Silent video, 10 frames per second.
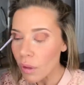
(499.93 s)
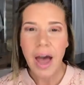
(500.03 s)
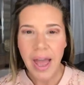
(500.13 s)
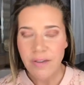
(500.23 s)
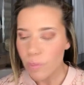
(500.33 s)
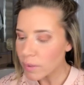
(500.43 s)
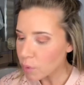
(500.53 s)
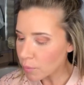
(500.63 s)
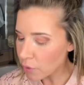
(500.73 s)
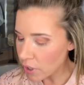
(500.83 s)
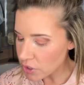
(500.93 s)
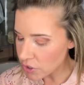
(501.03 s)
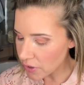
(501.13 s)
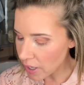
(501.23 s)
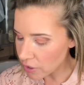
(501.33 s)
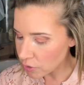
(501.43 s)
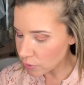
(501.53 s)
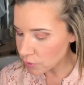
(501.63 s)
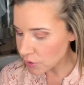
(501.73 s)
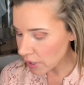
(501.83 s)
I have one more brush that I
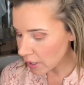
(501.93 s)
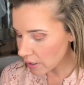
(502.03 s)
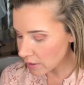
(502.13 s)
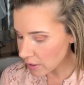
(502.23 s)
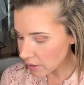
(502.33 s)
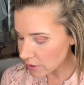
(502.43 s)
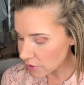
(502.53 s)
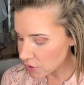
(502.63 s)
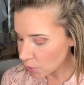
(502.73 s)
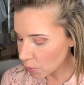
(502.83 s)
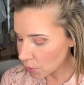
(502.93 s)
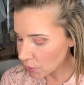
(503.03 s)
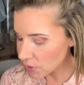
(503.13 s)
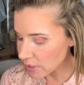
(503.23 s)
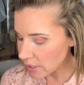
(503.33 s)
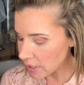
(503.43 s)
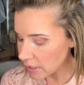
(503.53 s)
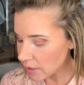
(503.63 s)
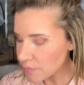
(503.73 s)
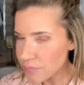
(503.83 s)
use, and it is towards
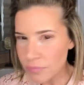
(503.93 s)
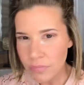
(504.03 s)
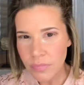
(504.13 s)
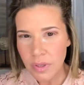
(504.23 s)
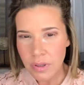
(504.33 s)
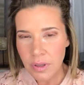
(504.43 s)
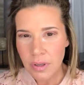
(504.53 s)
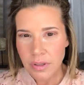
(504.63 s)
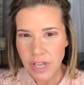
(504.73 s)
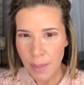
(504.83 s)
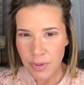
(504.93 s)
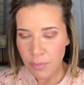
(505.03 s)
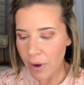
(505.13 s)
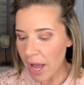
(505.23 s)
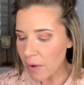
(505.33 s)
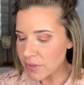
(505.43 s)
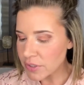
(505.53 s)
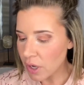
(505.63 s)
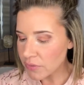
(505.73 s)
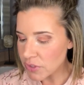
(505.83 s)
the top of the brow. It's
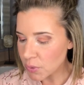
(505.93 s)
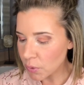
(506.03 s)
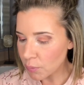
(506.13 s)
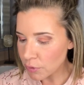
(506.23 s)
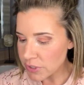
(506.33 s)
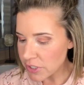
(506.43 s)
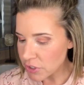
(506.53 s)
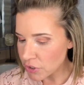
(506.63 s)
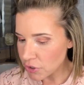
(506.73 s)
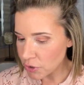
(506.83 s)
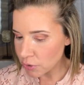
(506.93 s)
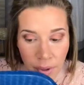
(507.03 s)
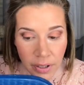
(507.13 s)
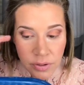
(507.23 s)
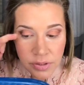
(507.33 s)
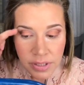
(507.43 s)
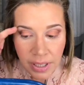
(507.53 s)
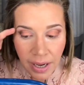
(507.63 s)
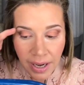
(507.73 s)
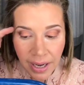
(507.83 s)
called the Squirrel Precision 2. But you see,
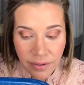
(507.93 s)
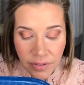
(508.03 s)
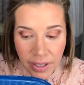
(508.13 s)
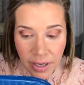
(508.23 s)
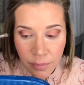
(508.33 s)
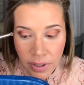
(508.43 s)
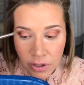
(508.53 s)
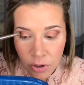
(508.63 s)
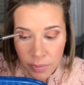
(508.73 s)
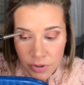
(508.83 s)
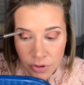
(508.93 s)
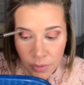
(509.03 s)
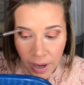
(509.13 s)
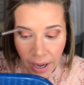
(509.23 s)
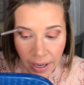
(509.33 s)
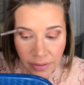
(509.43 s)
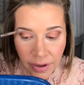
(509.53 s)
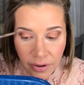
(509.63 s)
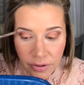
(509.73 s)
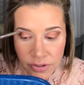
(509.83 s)
I kind of felt like I went a little bit too high
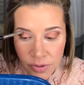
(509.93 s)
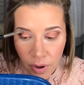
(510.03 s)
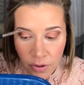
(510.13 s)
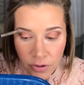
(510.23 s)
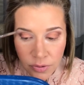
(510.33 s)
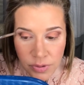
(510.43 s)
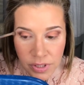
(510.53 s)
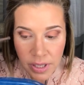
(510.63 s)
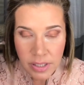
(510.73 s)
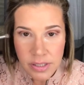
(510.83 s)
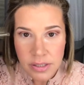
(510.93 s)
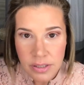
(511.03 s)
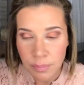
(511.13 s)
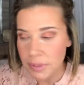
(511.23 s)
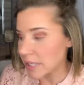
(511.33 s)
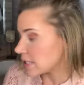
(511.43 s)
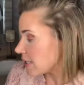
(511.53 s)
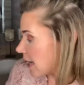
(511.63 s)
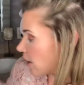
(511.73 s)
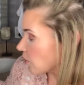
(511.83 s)
there, so I'll use this to blend
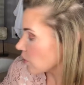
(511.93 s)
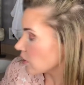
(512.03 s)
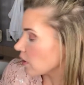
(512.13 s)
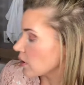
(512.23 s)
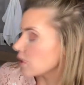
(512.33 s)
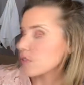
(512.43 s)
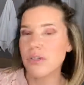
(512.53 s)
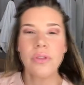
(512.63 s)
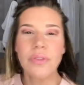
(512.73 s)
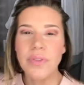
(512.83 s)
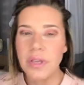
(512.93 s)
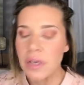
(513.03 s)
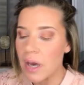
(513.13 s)
down so that the